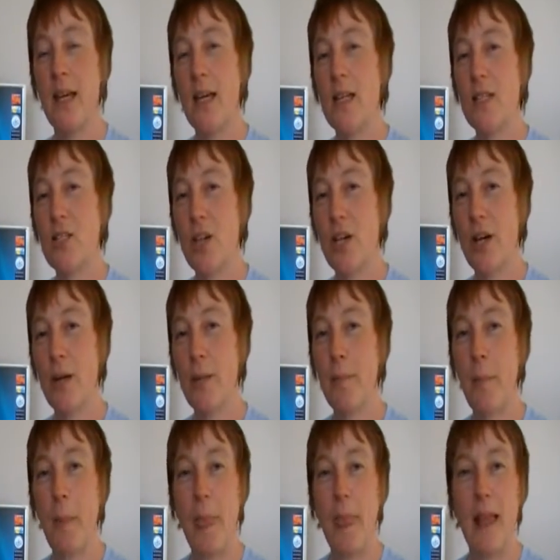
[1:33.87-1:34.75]
So,
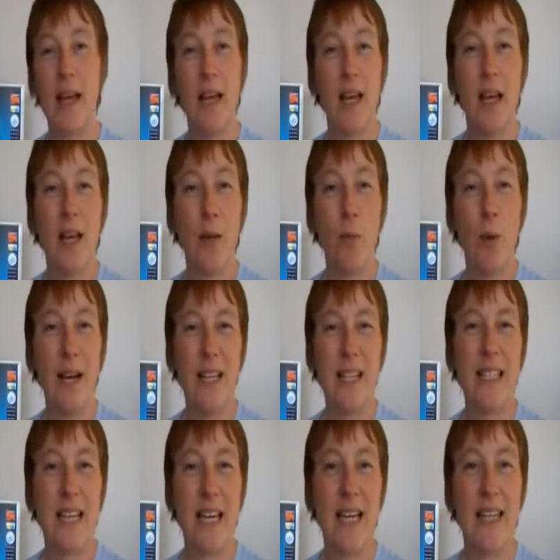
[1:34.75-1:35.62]
when I
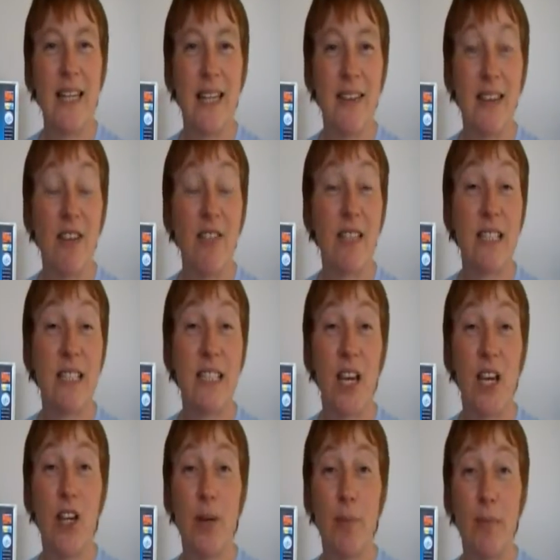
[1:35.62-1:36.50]
say that there isn't
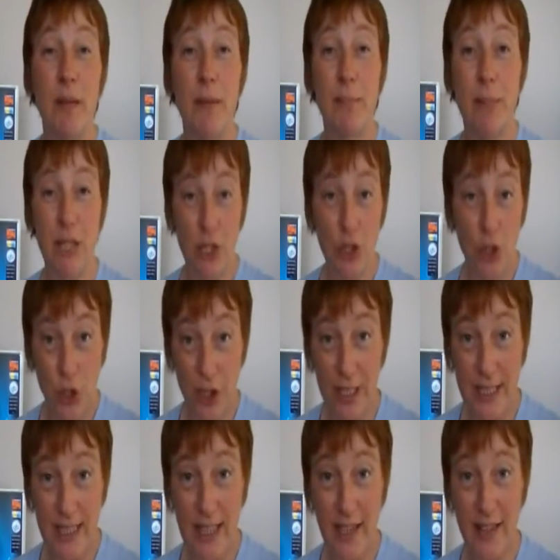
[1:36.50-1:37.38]
much
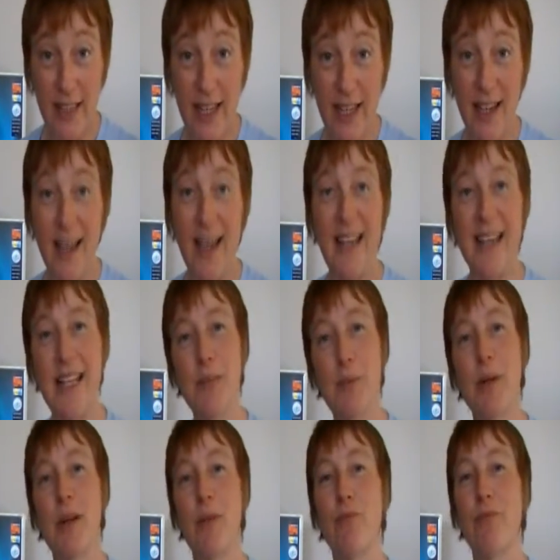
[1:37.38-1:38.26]
choice out there, I guess
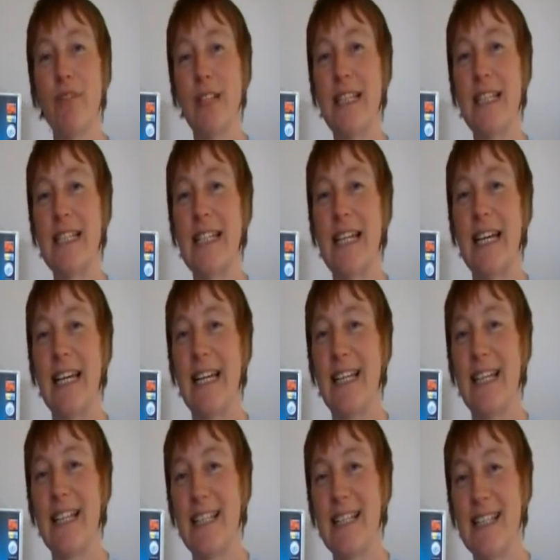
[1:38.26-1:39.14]
what I'm really saying
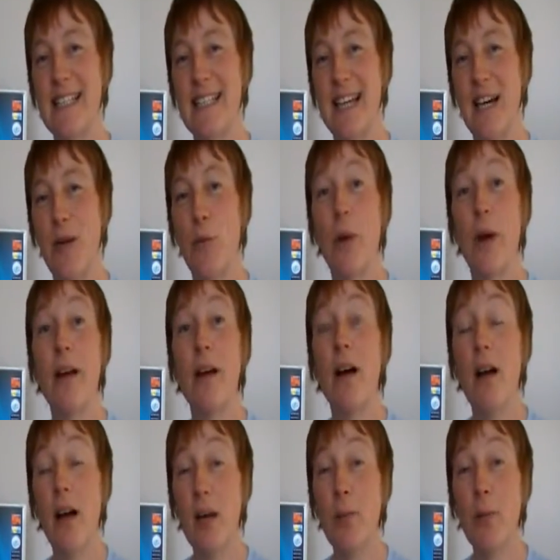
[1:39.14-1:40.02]
is that when
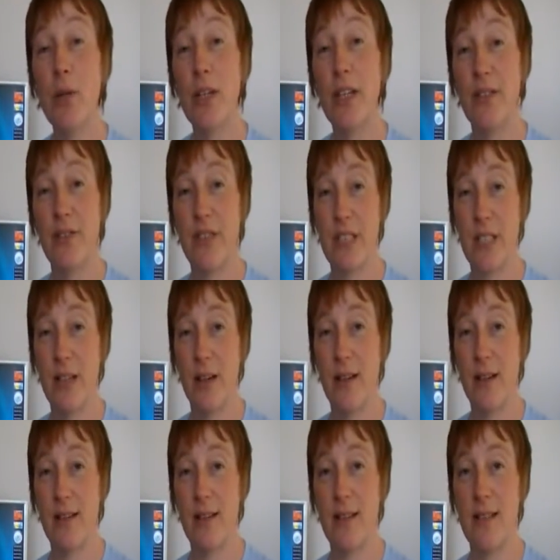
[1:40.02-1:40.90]
I'm looking for
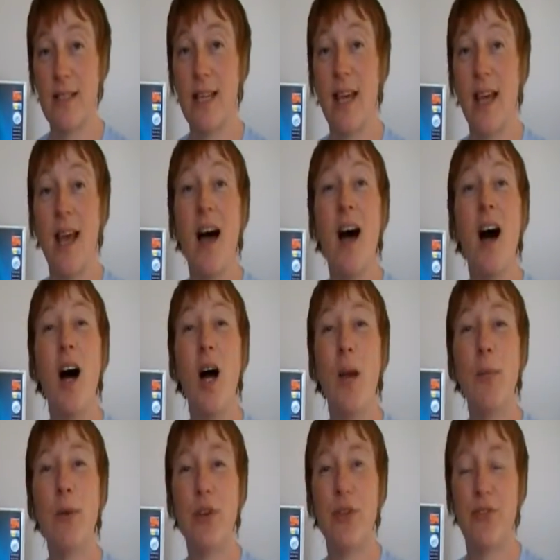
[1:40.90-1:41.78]
titles,
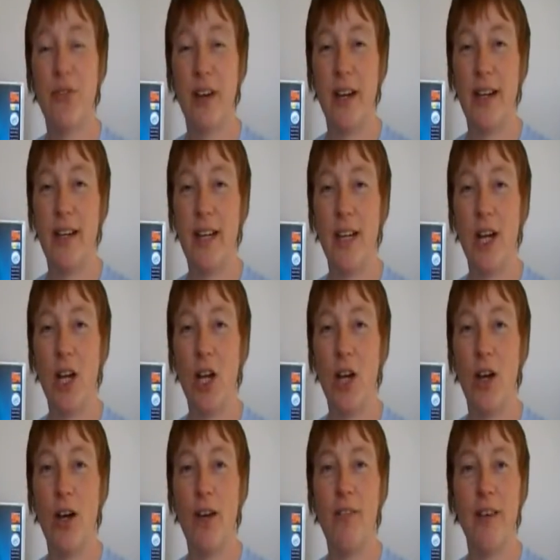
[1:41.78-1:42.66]
I'm not finding a
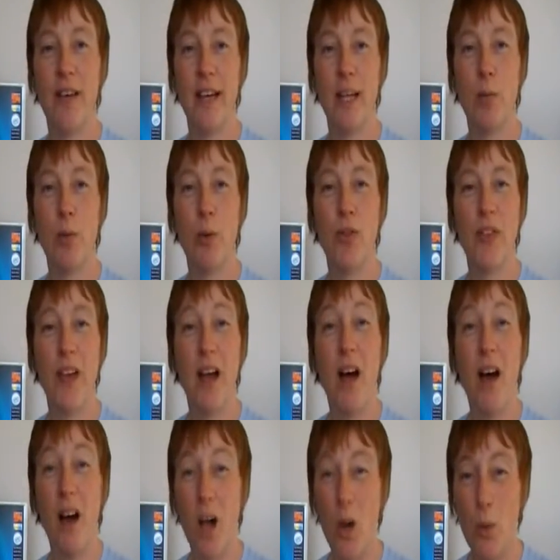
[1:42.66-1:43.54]
lot available that
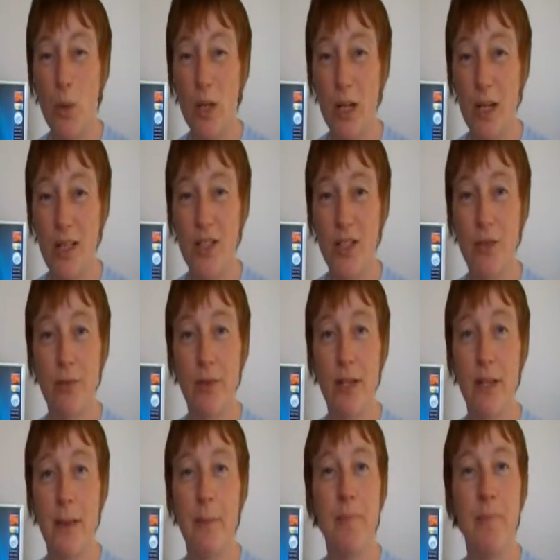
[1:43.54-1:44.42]
I would like to
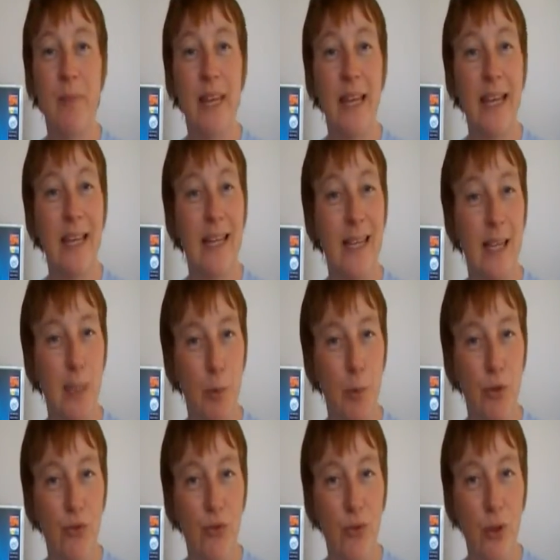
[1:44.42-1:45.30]
read in
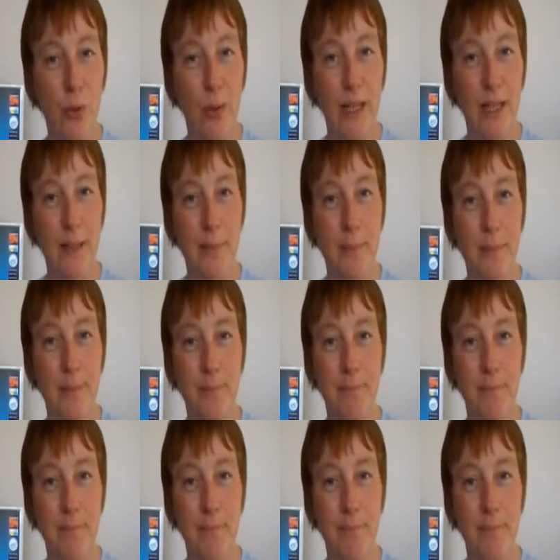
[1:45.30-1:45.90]
ebook format.